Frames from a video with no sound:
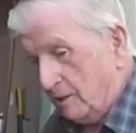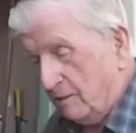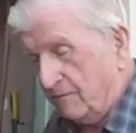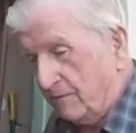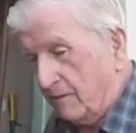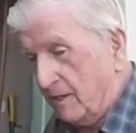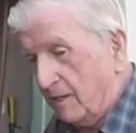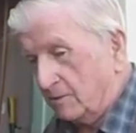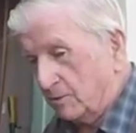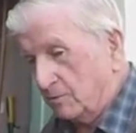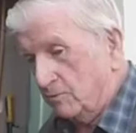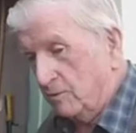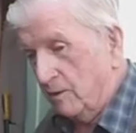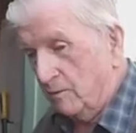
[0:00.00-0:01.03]
here for hours
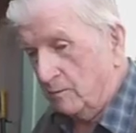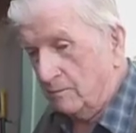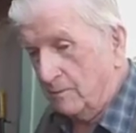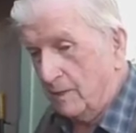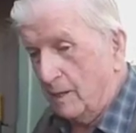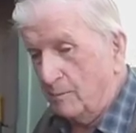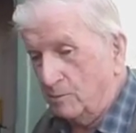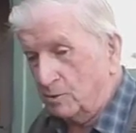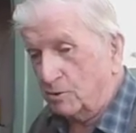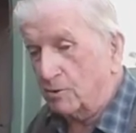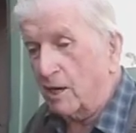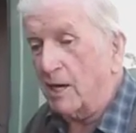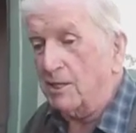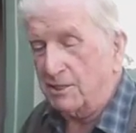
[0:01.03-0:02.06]
and drive the neighbours
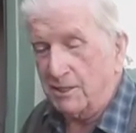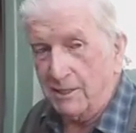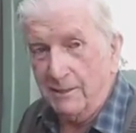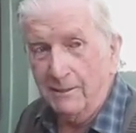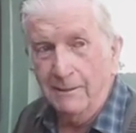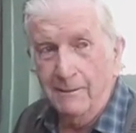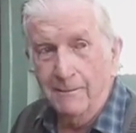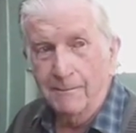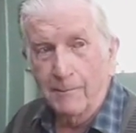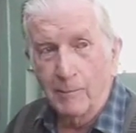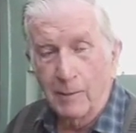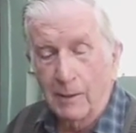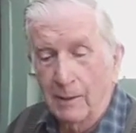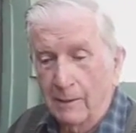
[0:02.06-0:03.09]
crazy.
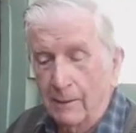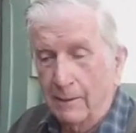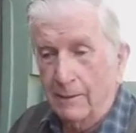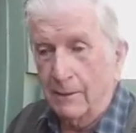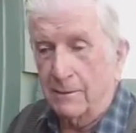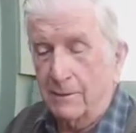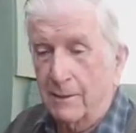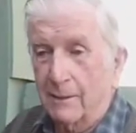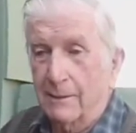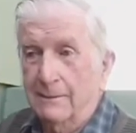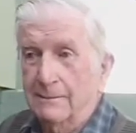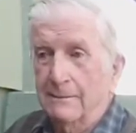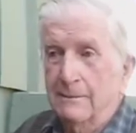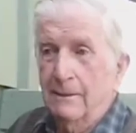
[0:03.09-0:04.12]
But
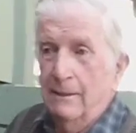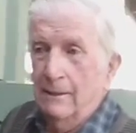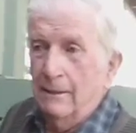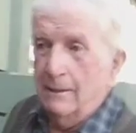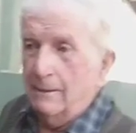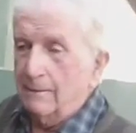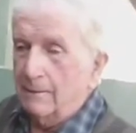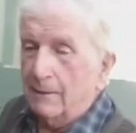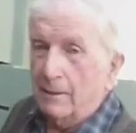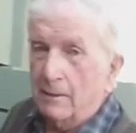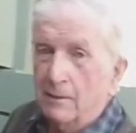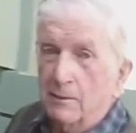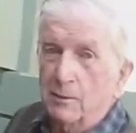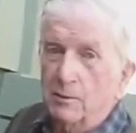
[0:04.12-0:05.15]

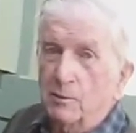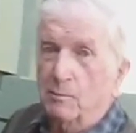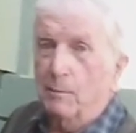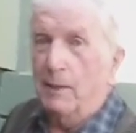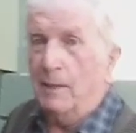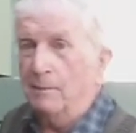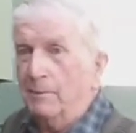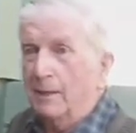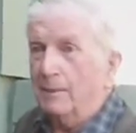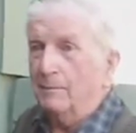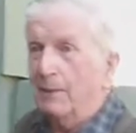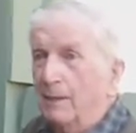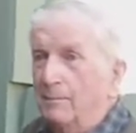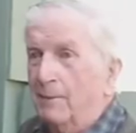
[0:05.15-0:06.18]
hanging there, just bang, bang,
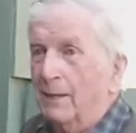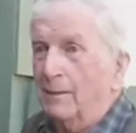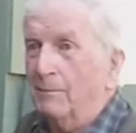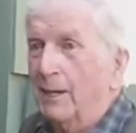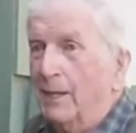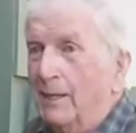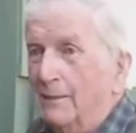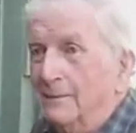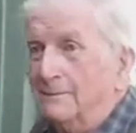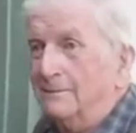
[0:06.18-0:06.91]
bang, bang, bang.